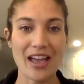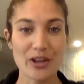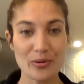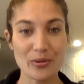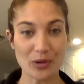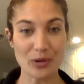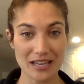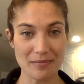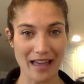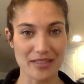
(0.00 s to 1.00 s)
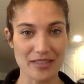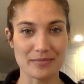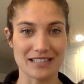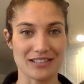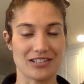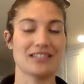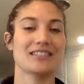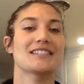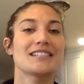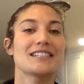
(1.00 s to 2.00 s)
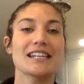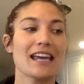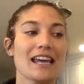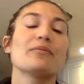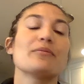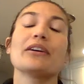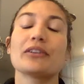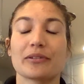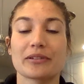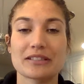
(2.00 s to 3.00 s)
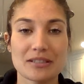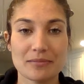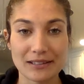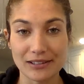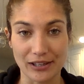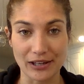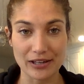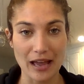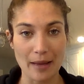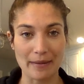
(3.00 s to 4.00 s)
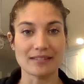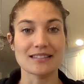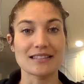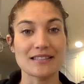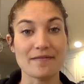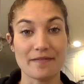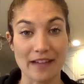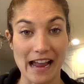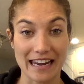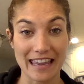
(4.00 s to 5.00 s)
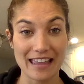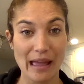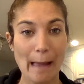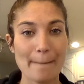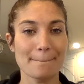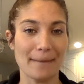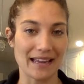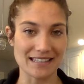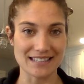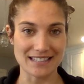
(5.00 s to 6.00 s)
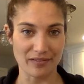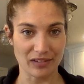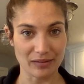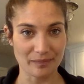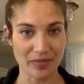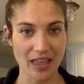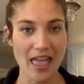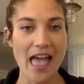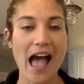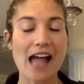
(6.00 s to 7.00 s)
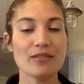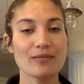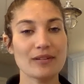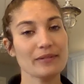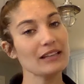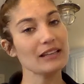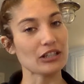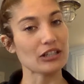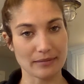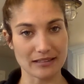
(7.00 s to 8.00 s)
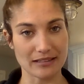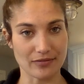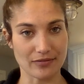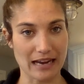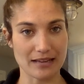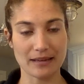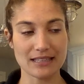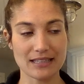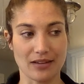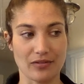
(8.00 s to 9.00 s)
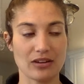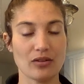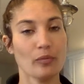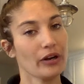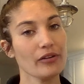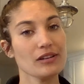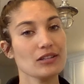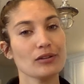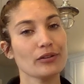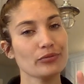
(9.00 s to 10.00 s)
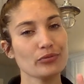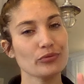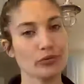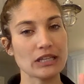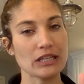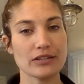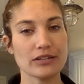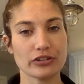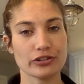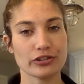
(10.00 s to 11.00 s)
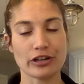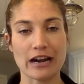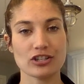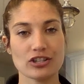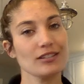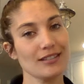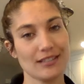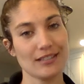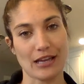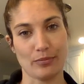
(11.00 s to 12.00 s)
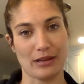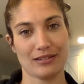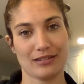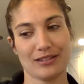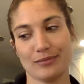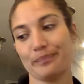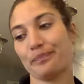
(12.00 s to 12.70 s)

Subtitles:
Good morning, mathematicians. Today we are going to be learning about dividing by 7. And when we learn about dividing by 7, we're going to learn 3 different strategies to help us.